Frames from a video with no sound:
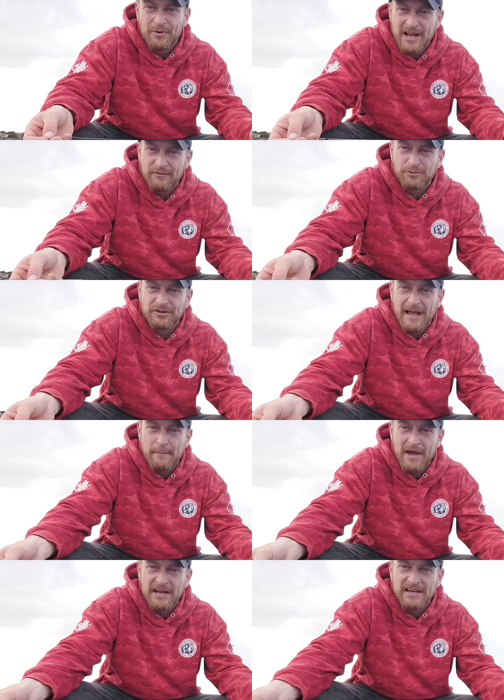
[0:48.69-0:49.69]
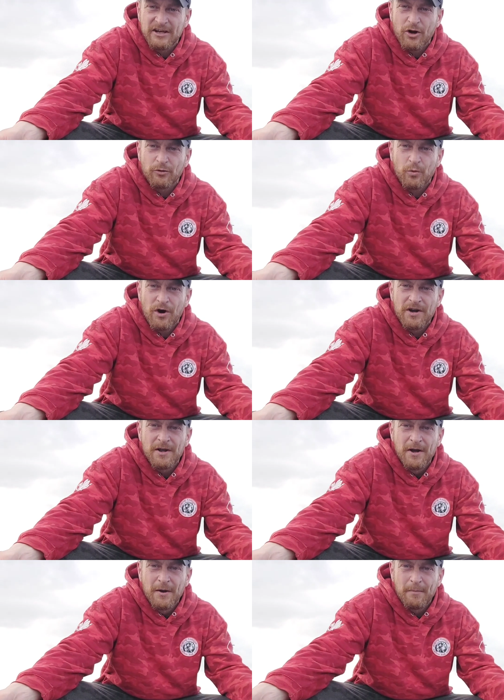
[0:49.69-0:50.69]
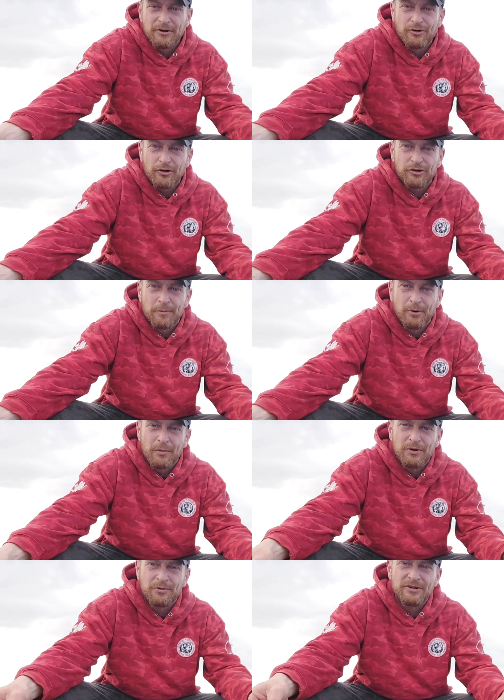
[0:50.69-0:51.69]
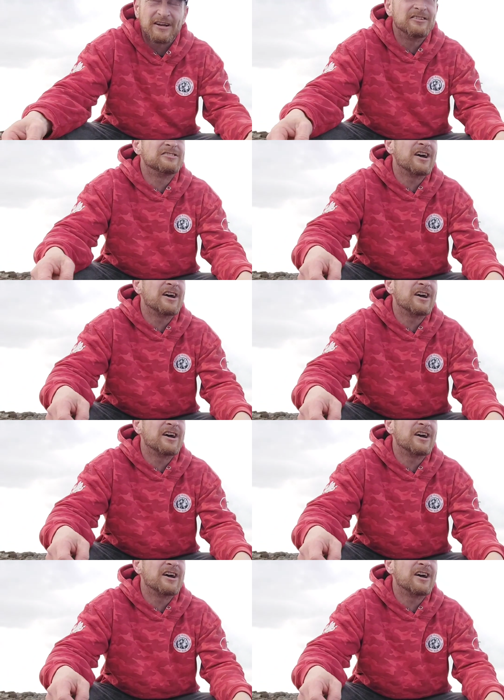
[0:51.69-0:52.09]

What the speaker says: Been able to get many of the odd one, but it's got to the point where you can actually